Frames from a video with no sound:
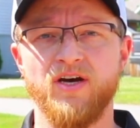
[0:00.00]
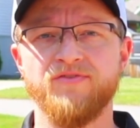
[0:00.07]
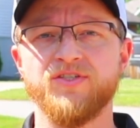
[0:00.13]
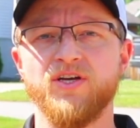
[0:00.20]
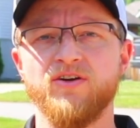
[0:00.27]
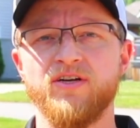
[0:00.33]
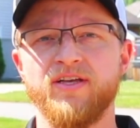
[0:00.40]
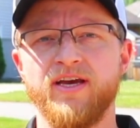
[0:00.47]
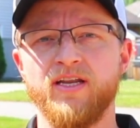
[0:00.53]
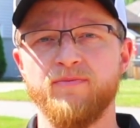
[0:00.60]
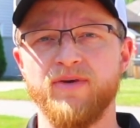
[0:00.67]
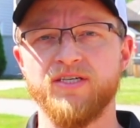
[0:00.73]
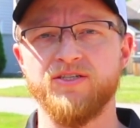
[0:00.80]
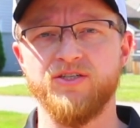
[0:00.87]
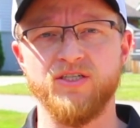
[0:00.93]
I've started getting
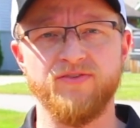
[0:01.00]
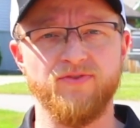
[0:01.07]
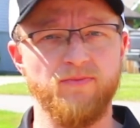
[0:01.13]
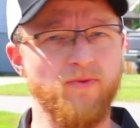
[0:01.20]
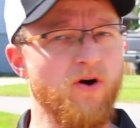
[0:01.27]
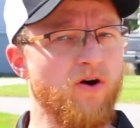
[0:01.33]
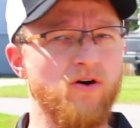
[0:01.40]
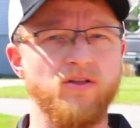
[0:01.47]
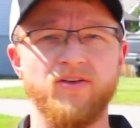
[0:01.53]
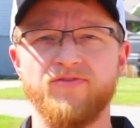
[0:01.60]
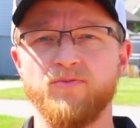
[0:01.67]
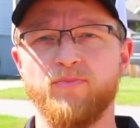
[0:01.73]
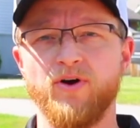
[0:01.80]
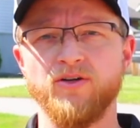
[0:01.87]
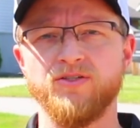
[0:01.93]
messages from all
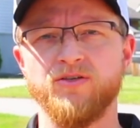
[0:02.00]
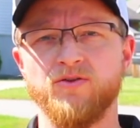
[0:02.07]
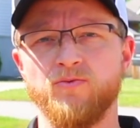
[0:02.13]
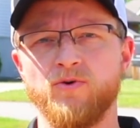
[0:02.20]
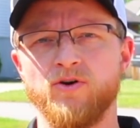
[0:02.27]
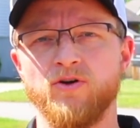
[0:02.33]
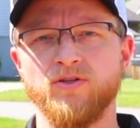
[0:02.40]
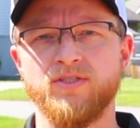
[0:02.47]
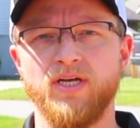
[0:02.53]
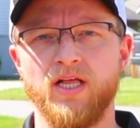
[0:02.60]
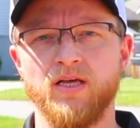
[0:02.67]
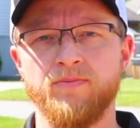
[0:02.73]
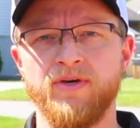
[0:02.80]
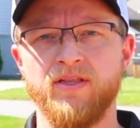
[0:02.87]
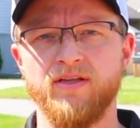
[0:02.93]
different parts of the world
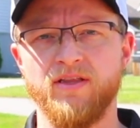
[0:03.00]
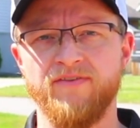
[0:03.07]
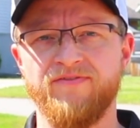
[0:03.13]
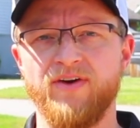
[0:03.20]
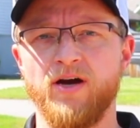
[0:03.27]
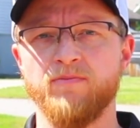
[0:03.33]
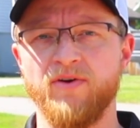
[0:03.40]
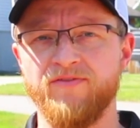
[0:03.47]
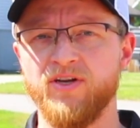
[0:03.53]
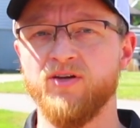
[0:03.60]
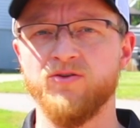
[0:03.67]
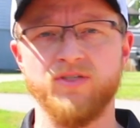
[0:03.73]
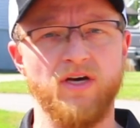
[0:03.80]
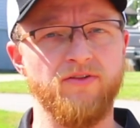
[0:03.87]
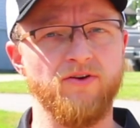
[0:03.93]
telling me that they found my
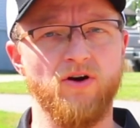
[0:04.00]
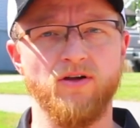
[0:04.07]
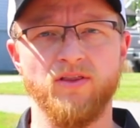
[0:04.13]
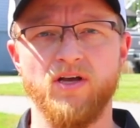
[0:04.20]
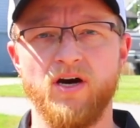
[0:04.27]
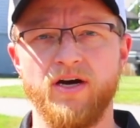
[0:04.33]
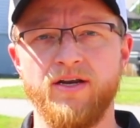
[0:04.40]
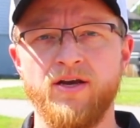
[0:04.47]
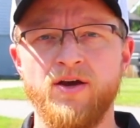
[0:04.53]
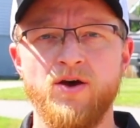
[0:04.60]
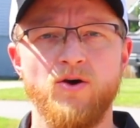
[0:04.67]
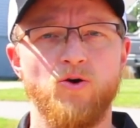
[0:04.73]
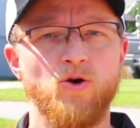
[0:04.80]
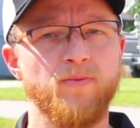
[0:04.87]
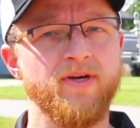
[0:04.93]
videos either online
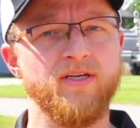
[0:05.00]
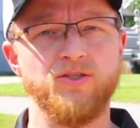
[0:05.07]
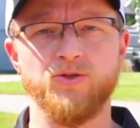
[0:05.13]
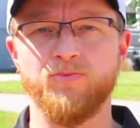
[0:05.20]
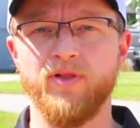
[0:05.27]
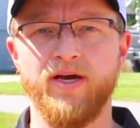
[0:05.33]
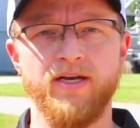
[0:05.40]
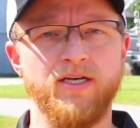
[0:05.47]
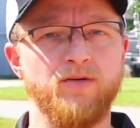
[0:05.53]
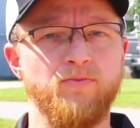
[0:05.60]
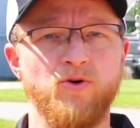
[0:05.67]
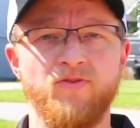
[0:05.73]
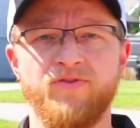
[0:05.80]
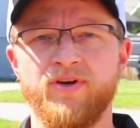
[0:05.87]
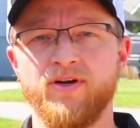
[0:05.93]
or because they're planning to
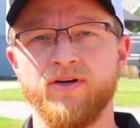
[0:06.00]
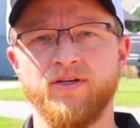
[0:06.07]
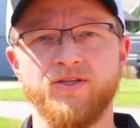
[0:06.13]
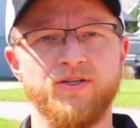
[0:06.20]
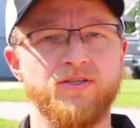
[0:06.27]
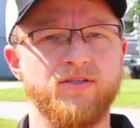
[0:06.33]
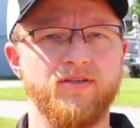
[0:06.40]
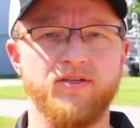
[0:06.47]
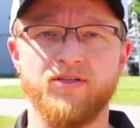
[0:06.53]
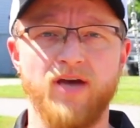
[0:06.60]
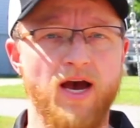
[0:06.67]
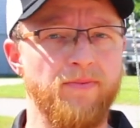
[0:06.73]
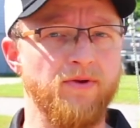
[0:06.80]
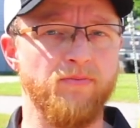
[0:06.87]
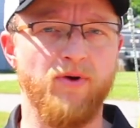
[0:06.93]
move here and just it
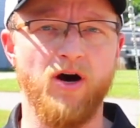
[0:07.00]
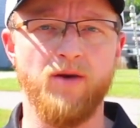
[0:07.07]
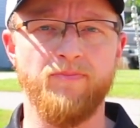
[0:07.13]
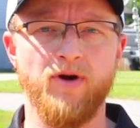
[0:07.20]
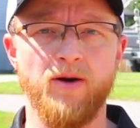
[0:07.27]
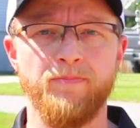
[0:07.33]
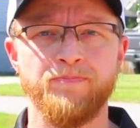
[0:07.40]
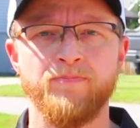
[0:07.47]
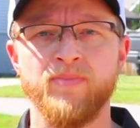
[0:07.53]
happened to pop up.